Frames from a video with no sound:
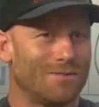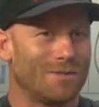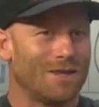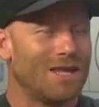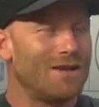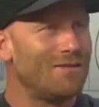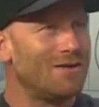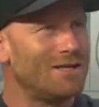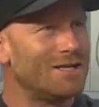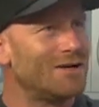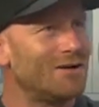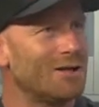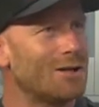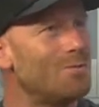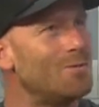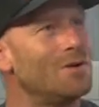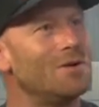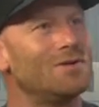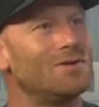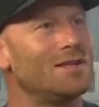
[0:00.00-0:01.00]
even down to the
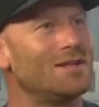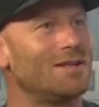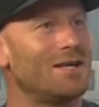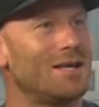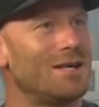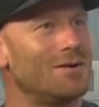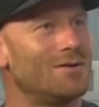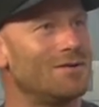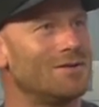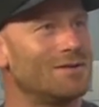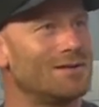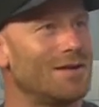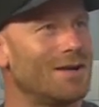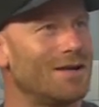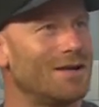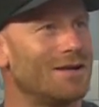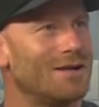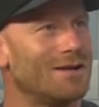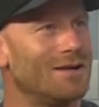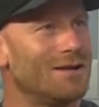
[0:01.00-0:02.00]
music they used, like,
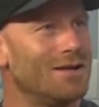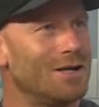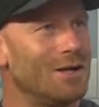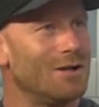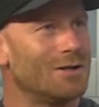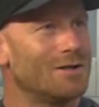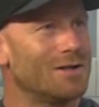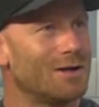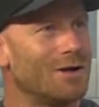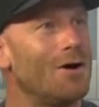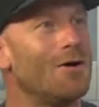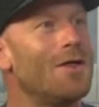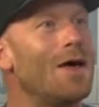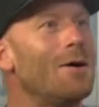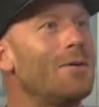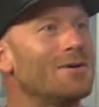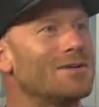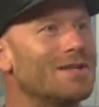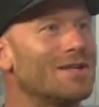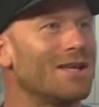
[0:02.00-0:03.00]
you know, it's like, oh, that
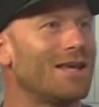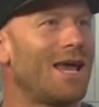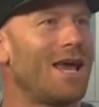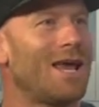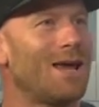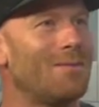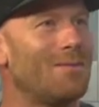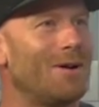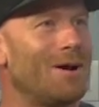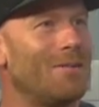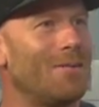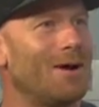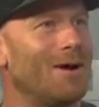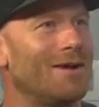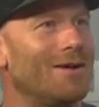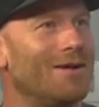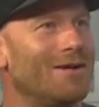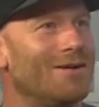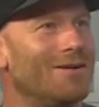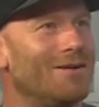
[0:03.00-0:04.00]
was in the game. I'm like,